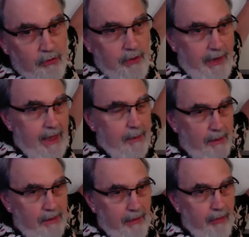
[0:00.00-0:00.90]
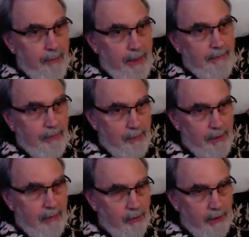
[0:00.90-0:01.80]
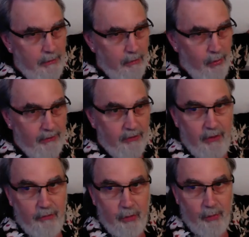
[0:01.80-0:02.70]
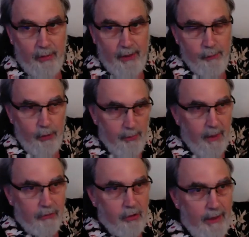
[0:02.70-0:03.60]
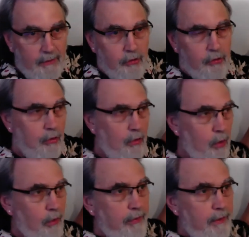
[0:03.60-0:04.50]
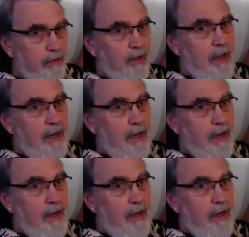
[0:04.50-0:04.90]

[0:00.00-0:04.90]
that add up together and make up the behavior getting dressed. So we got response classes are all the things